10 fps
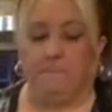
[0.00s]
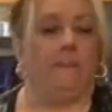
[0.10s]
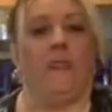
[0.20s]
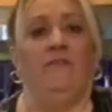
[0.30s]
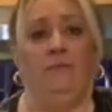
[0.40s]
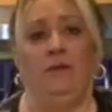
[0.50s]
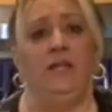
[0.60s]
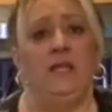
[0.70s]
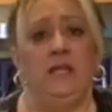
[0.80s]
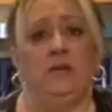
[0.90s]
If I'm gonna
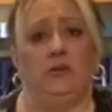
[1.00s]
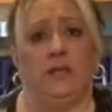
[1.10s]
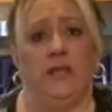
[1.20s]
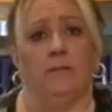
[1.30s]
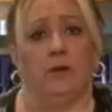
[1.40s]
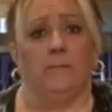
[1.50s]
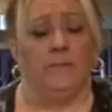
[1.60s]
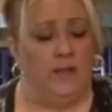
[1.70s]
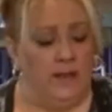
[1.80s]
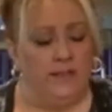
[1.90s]
eat on camera,
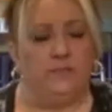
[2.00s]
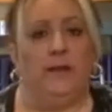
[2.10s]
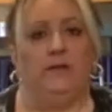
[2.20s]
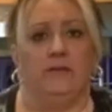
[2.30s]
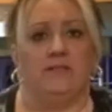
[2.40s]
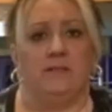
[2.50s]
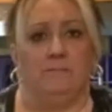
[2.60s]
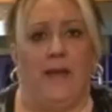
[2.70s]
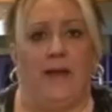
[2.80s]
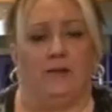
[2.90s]
it's better it's the
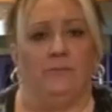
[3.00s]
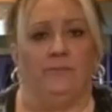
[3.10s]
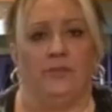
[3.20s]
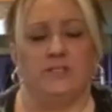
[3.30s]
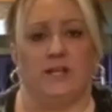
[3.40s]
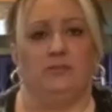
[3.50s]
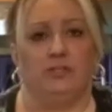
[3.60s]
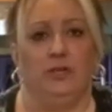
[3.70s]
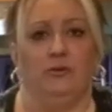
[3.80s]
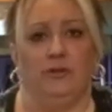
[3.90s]
batter because I don't
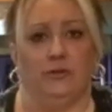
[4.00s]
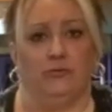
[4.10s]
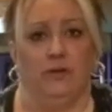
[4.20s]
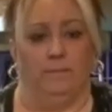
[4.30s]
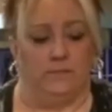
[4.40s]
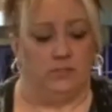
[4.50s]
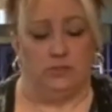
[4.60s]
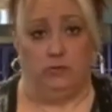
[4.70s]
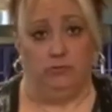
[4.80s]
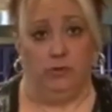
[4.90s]
choke on the crumbs. There's
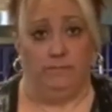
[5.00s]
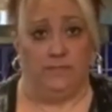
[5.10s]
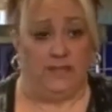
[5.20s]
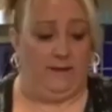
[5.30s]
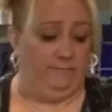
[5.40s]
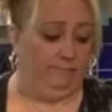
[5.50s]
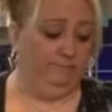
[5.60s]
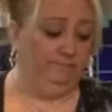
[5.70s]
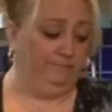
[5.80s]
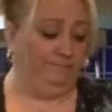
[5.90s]
no crumbs yet.
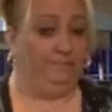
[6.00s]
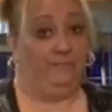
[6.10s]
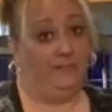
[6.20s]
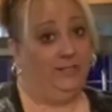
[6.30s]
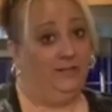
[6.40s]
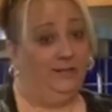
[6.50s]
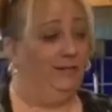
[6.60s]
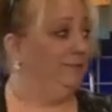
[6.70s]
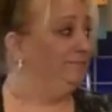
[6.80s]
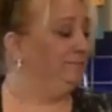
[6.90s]
Ta-da!
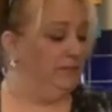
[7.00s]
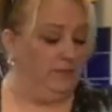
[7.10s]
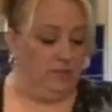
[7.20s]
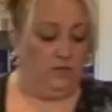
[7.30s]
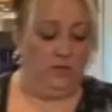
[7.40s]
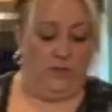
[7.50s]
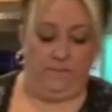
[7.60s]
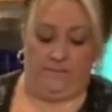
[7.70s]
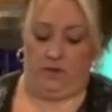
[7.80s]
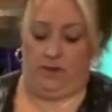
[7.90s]
So anyway,
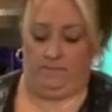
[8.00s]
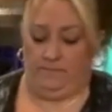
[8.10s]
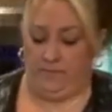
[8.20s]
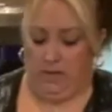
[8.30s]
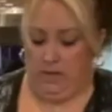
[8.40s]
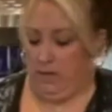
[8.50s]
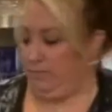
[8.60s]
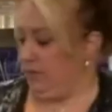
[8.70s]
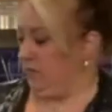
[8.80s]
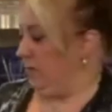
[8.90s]
all right, I'm
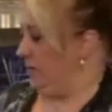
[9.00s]
gonna run